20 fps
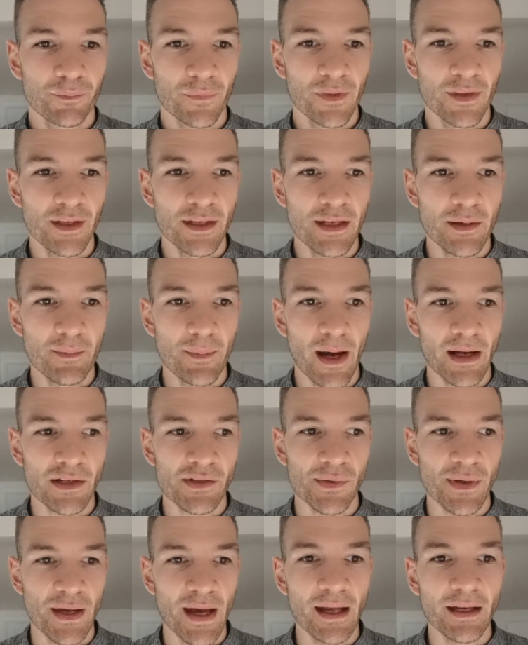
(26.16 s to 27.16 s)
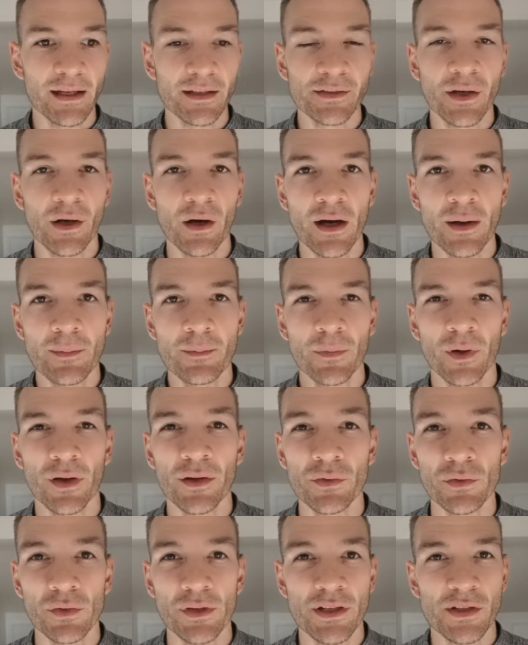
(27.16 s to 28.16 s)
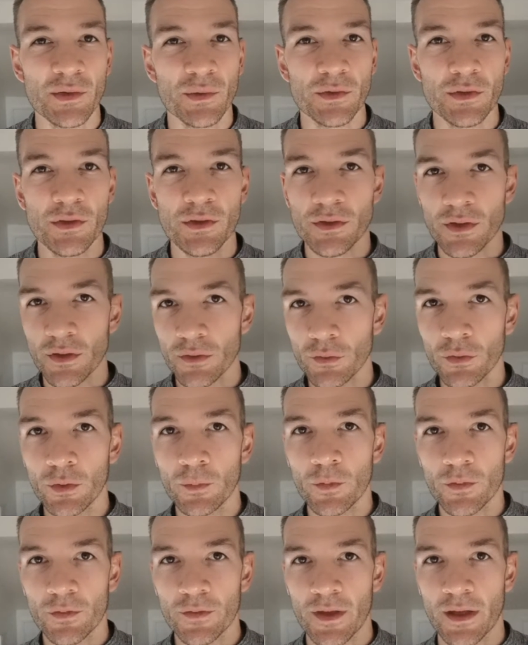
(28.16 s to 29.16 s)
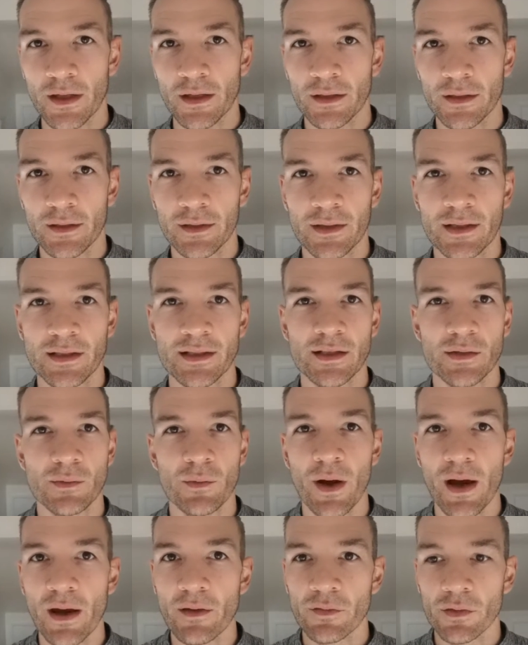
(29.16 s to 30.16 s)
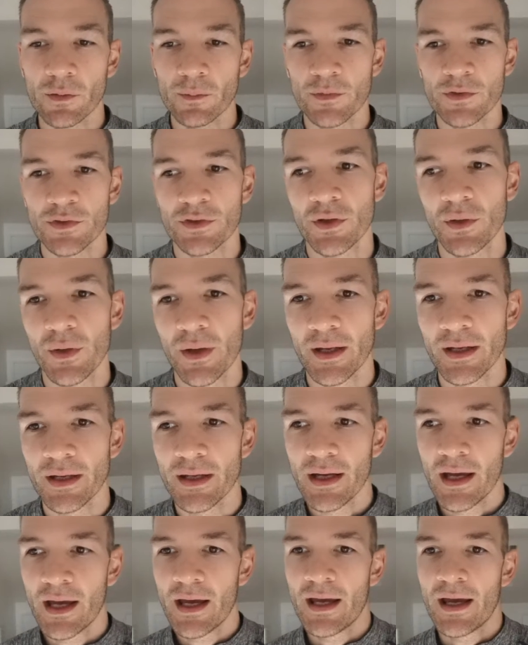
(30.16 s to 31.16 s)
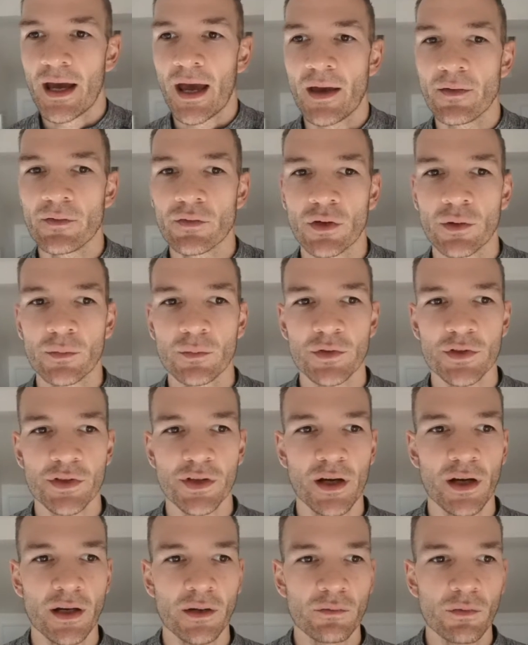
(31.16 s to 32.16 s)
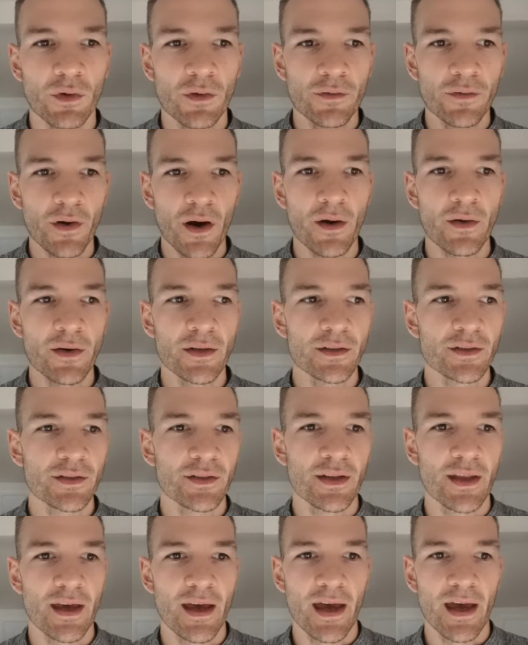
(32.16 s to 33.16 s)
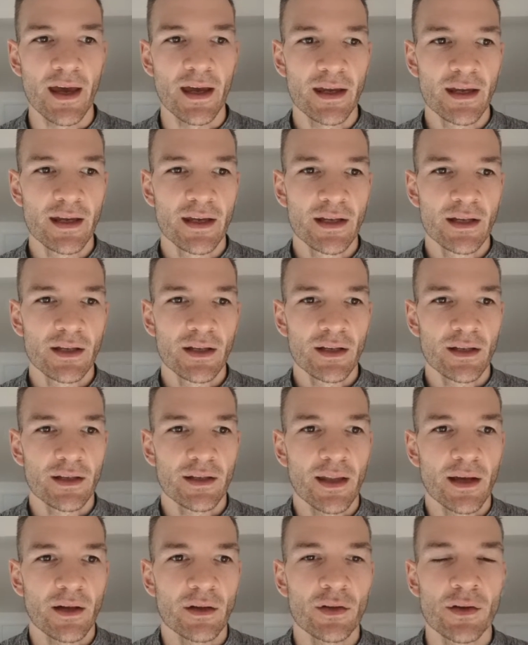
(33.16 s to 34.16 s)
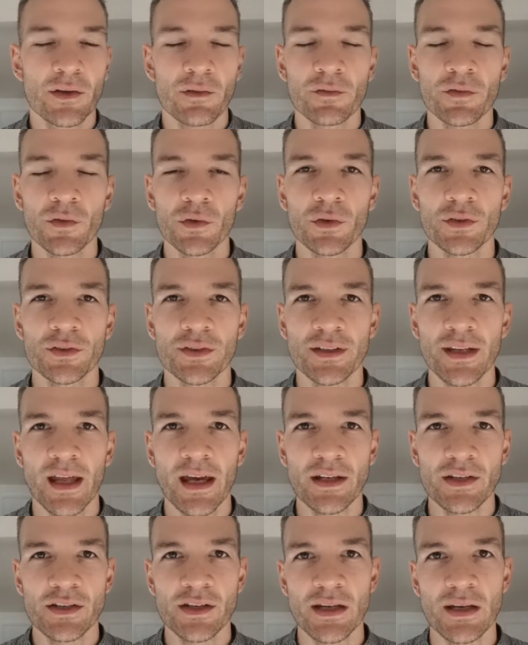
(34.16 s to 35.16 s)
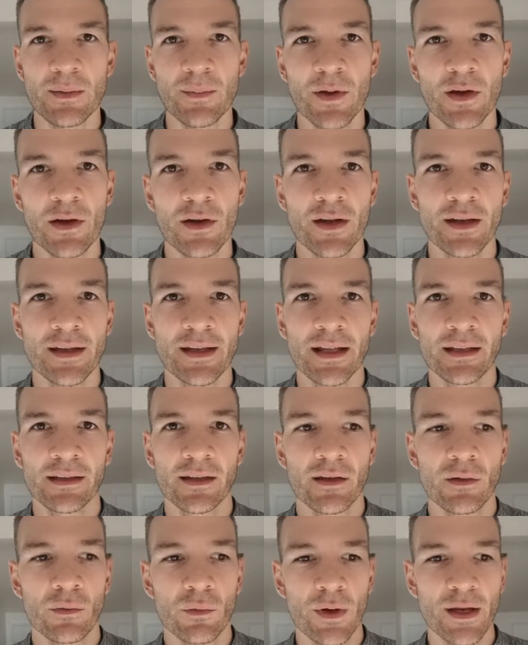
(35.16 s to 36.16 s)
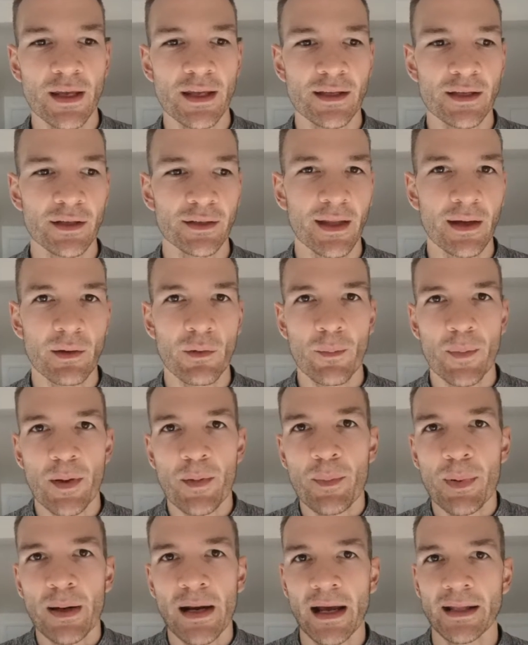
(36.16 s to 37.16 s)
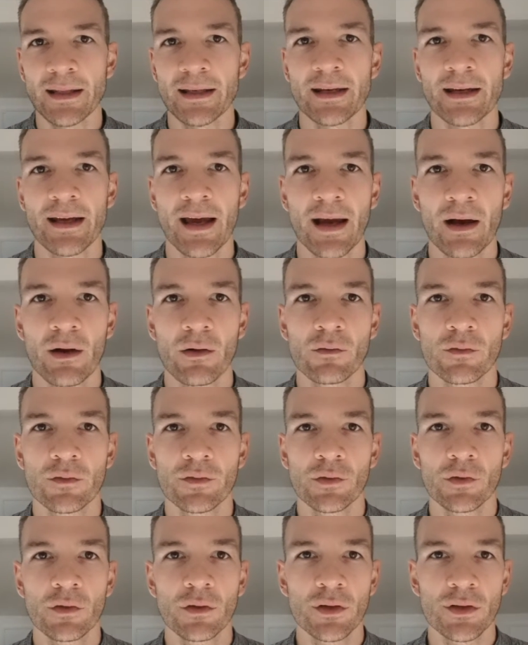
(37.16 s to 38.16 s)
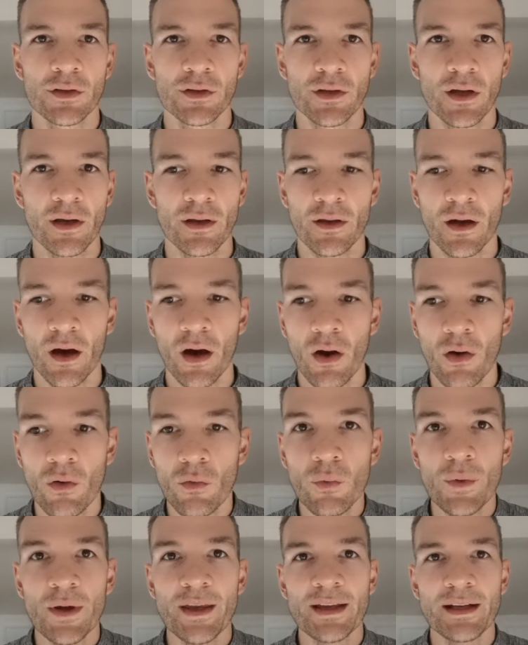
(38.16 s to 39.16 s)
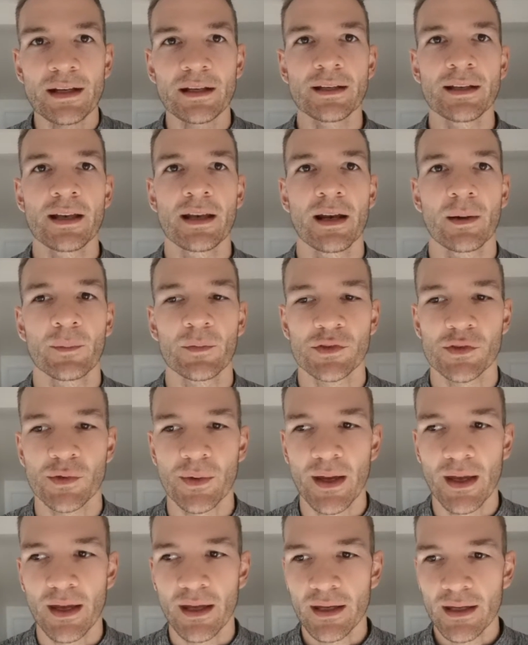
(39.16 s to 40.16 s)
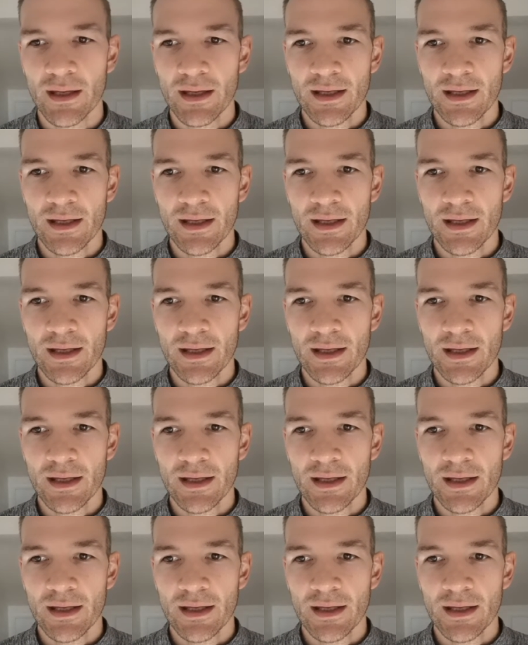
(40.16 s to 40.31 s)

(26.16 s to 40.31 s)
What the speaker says: thinking back to it at the time, I thought this was just a normal thing. This is what everyone was doing. Everyone was kind of referring to they were looking forward to their cheat meal at the end of the week, and they would be planning it out for, the whole week leading up to it,